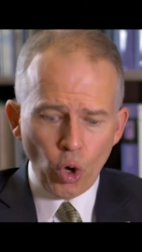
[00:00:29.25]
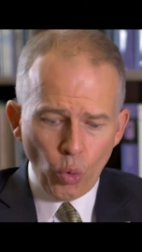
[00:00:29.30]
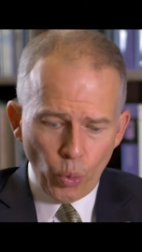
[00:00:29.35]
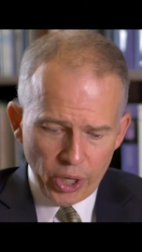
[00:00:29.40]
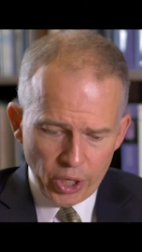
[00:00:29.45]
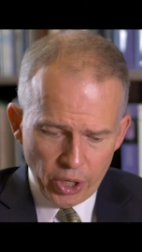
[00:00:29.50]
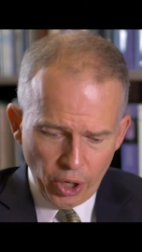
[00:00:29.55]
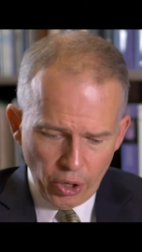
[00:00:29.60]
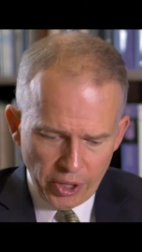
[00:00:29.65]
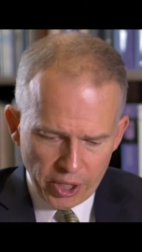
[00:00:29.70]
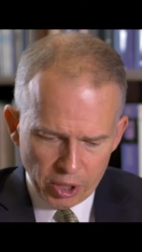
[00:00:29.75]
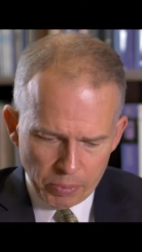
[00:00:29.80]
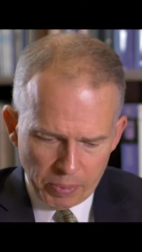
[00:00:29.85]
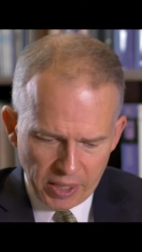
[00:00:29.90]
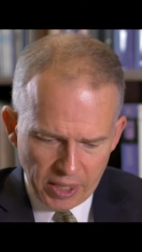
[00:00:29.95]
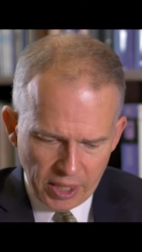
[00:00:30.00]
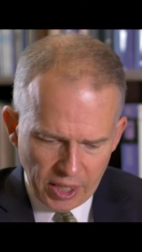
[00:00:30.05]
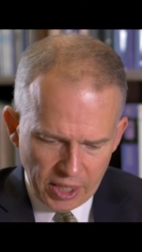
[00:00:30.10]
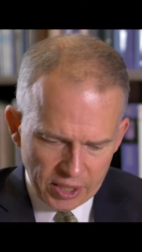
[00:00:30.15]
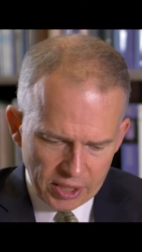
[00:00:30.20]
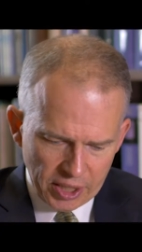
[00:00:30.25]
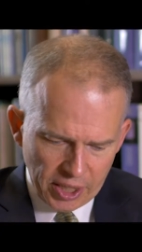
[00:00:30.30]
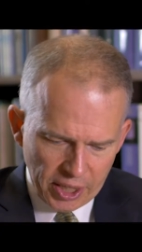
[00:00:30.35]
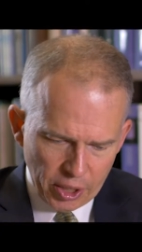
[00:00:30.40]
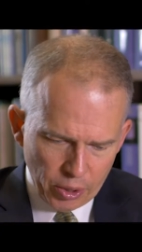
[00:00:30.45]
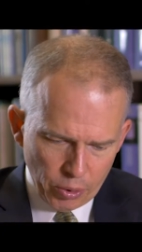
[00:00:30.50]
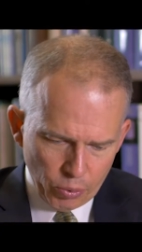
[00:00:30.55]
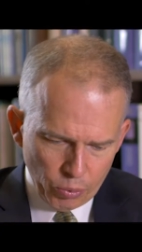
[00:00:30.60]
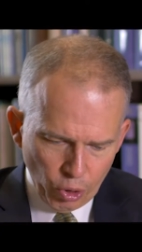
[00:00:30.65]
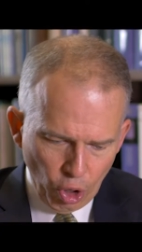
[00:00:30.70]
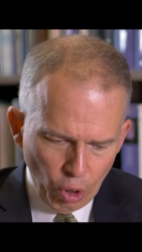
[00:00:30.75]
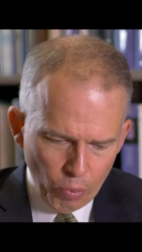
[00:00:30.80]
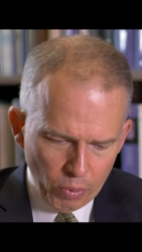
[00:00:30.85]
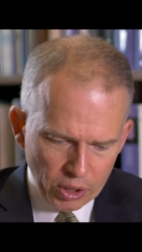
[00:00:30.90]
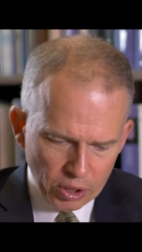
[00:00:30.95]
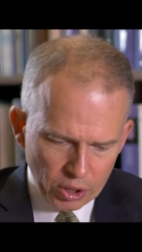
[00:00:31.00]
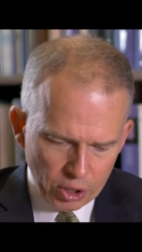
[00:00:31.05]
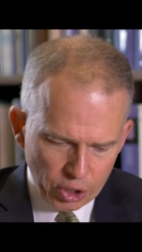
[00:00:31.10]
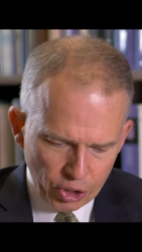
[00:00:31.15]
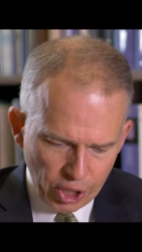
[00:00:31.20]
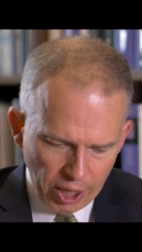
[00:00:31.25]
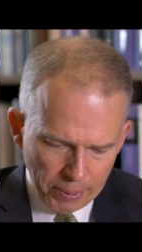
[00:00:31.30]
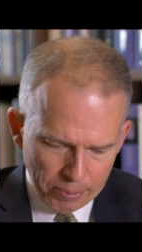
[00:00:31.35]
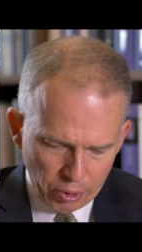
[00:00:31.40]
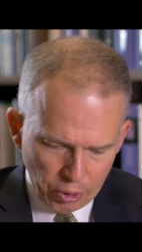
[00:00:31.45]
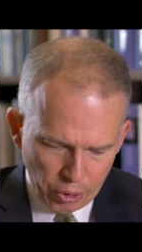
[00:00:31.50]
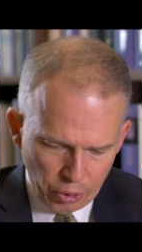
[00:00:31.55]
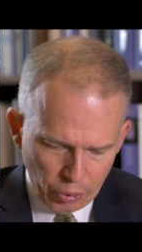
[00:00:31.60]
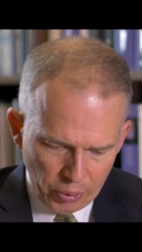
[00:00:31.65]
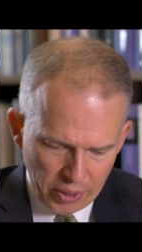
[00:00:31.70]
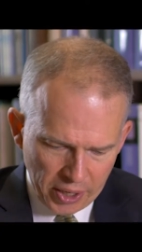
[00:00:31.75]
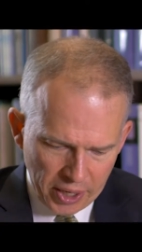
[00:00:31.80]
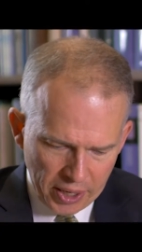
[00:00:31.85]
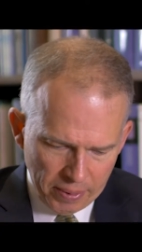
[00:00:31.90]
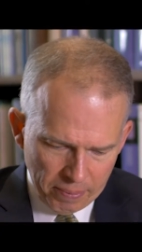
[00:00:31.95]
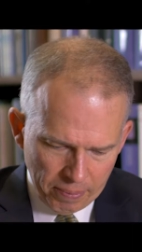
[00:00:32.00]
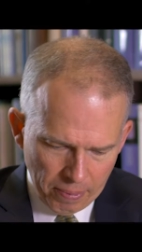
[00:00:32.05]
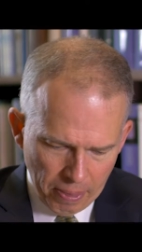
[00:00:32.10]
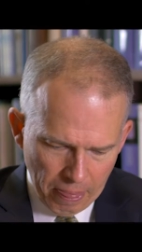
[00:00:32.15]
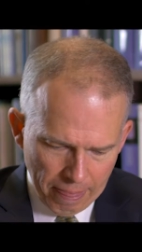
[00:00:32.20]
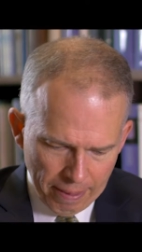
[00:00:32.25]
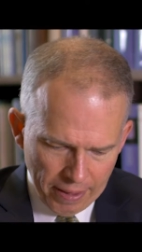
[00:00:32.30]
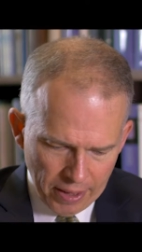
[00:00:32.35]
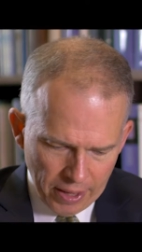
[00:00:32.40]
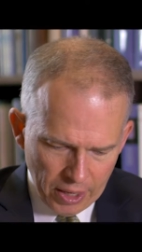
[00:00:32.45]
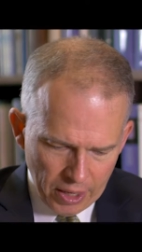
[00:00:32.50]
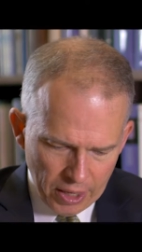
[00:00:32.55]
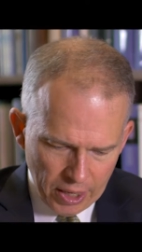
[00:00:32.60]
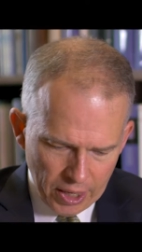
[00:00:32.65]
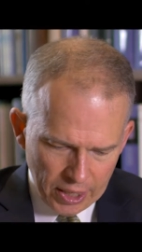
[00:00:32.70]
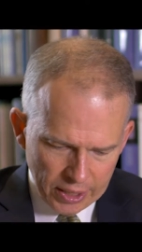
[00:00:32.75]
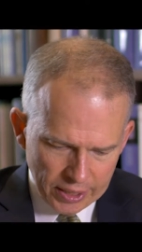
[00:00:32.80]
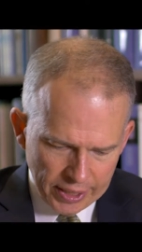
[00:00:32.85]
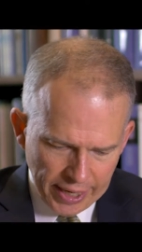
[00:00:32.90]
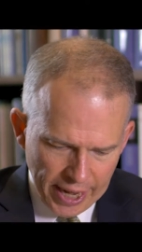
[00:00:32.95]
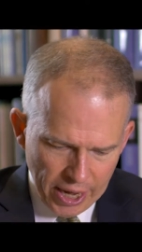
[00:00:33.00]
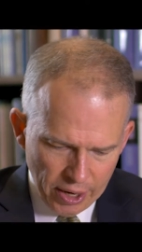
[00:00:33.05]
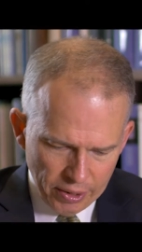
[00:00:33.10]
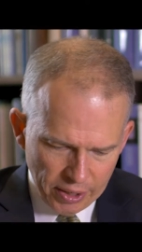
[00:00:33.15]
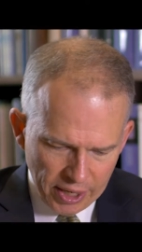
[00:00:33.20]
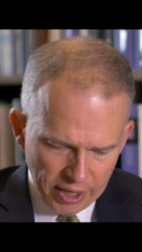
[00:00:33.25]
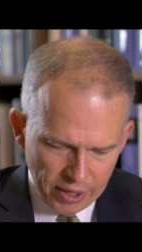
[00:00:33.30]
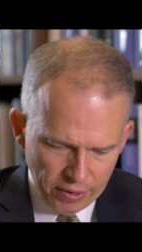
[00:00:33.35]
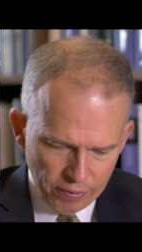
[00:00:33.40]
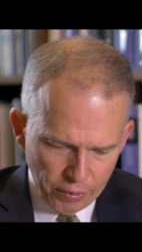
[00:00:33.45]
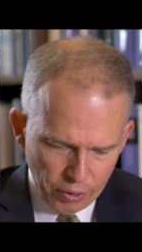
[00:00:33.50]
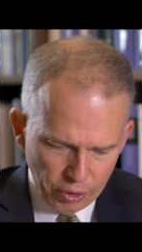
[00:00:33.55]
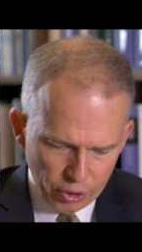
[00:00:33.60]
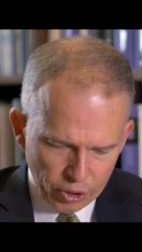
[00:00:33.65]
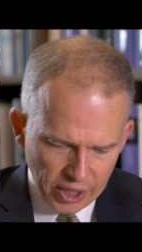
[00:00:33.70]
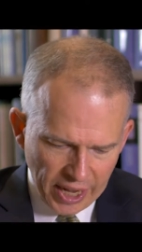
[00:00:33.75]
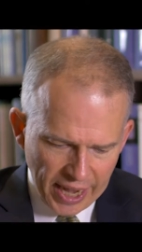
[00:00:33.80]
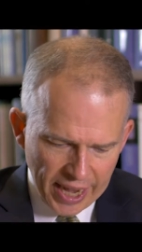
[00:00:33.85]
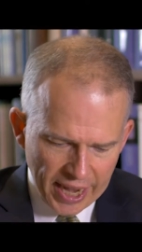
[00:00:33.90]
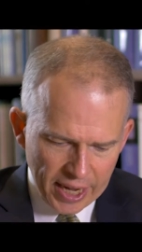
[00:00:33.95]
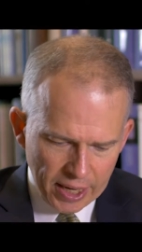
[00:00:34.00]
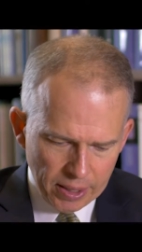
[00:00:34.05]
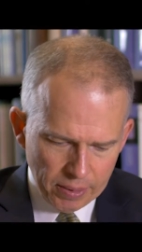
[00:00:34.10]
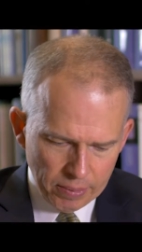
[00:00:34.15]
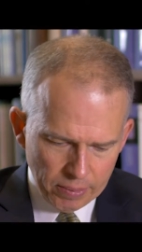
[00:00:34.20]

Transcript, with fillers: We know this because in Romans chapter 3, uh, down in verse 8,